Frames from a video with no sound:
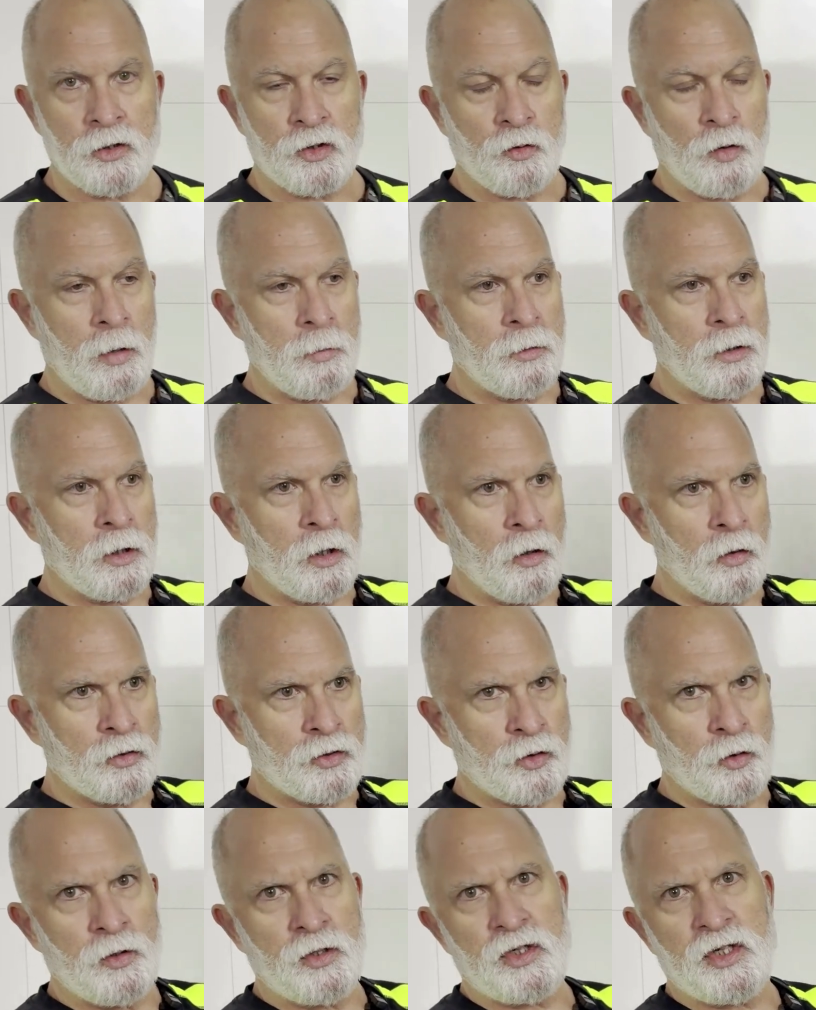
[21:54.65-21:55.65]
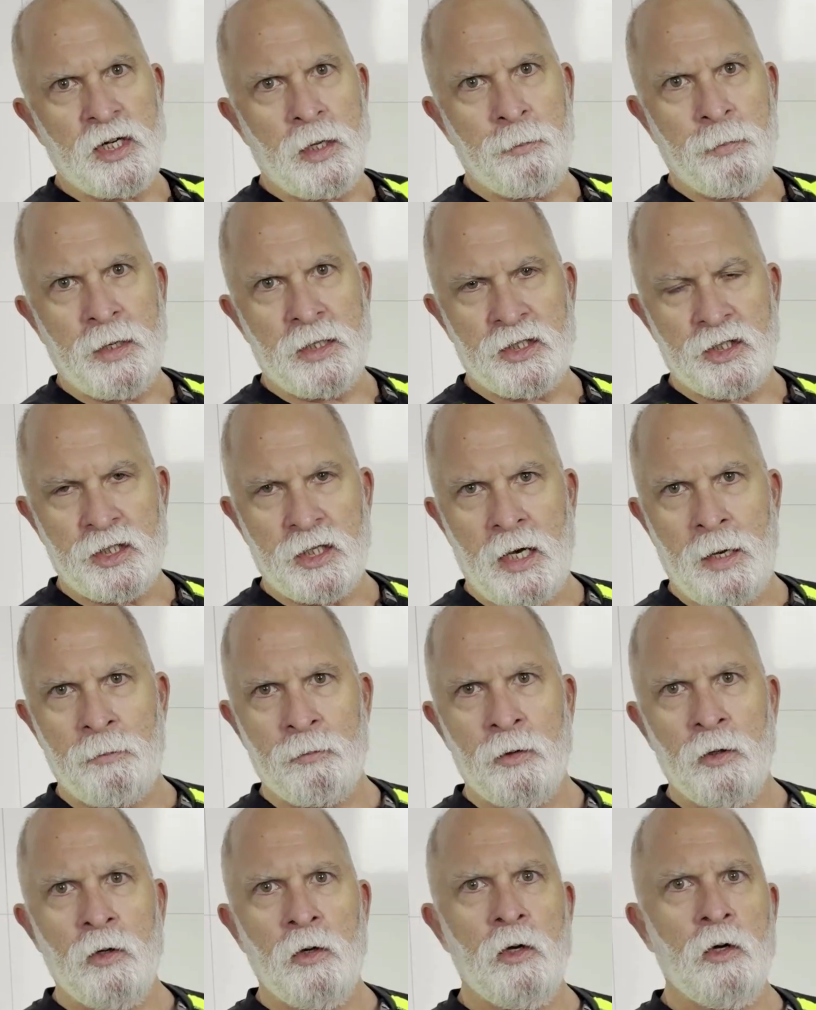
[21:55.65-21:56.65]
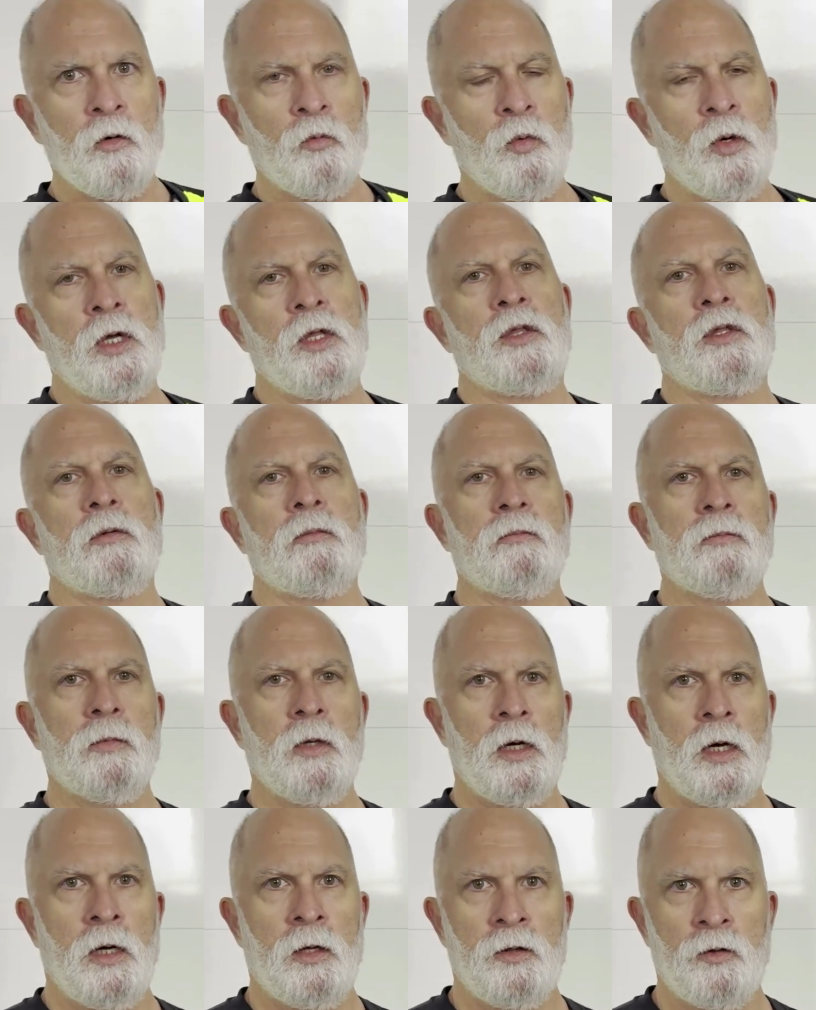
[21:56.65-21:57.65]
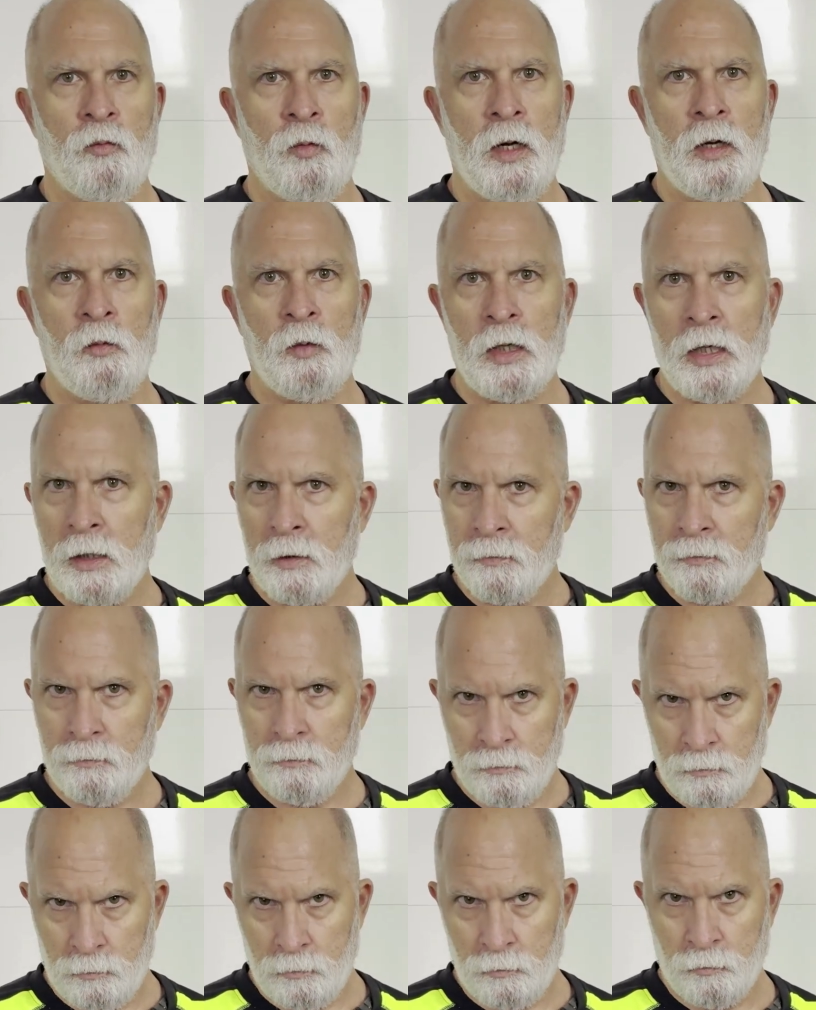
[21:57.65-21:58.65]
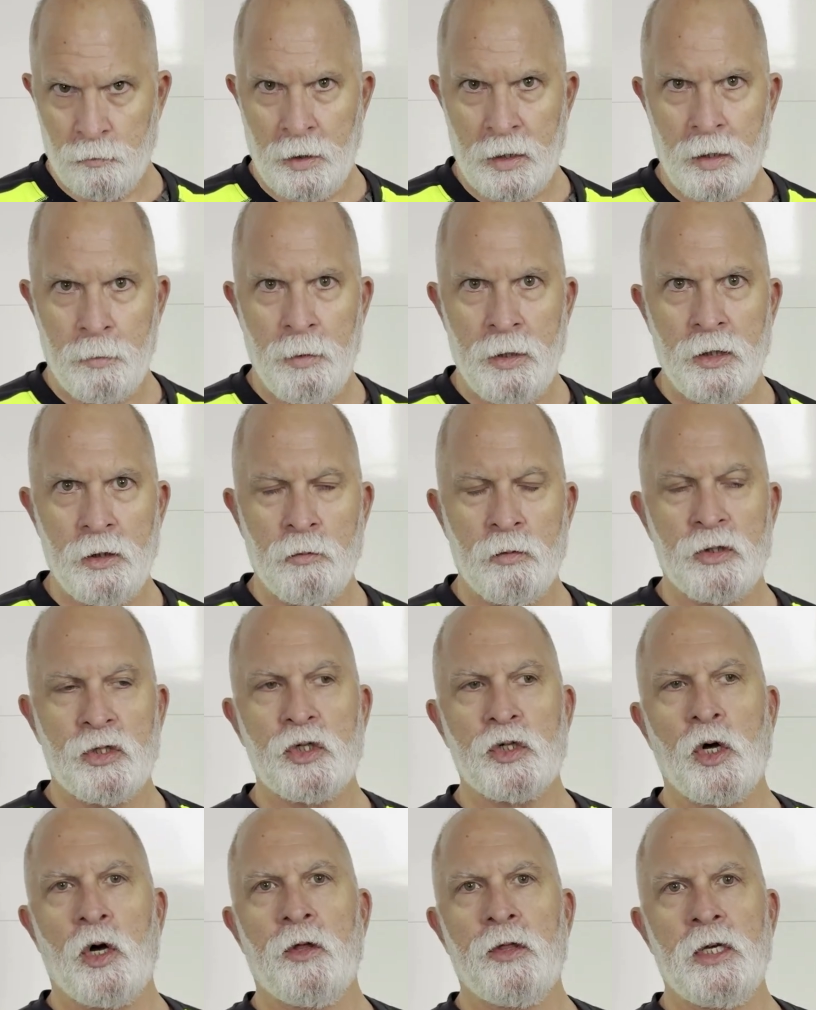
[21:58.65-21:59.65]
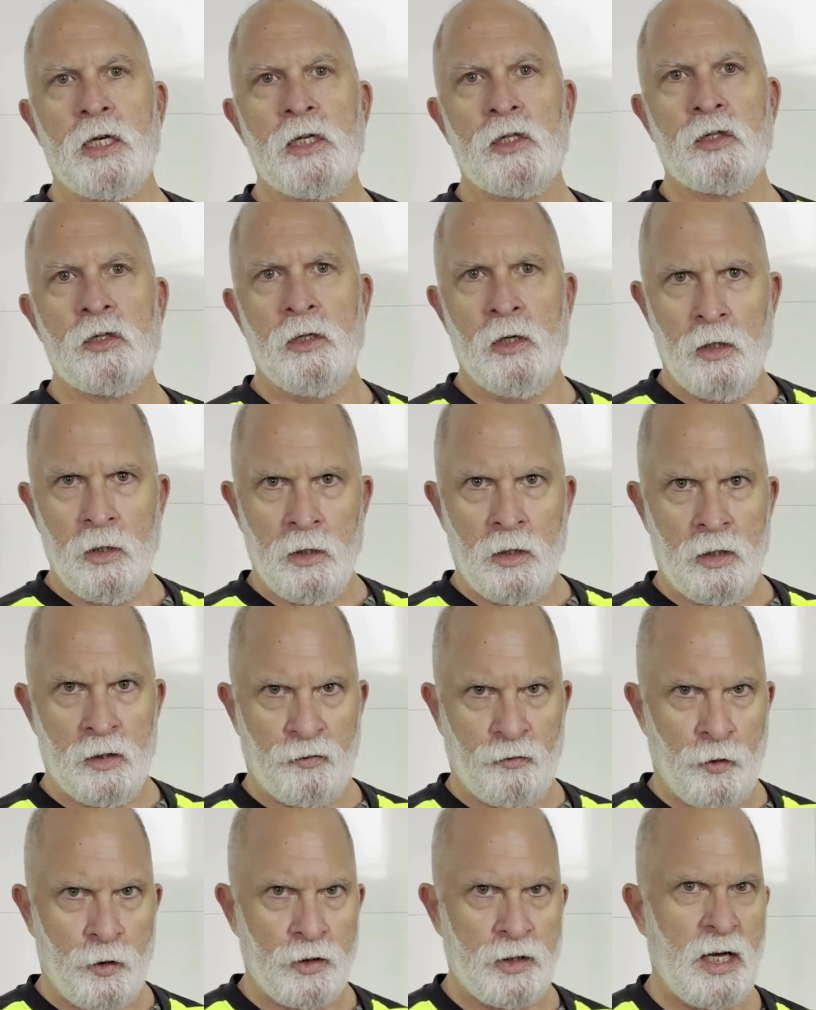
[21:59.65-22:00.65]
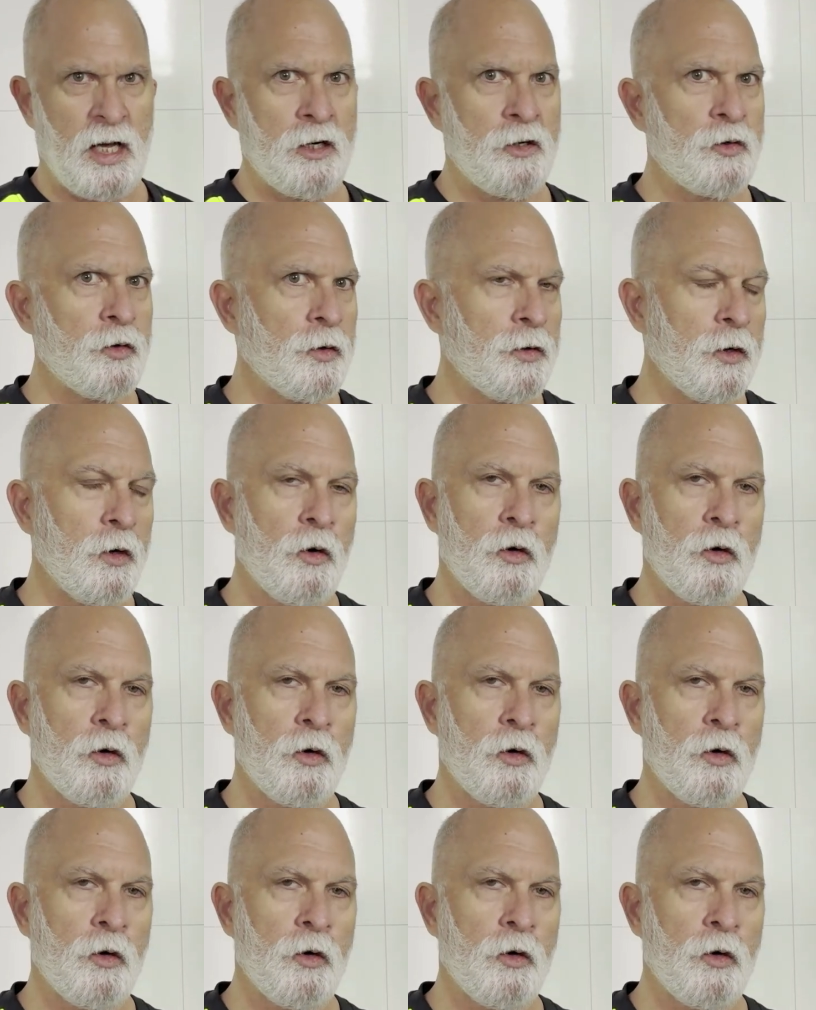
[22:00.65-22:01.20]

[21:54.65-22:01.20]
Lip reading: So I'm going to go sort of step by step with the way we recommend you install these, as far as how to drill the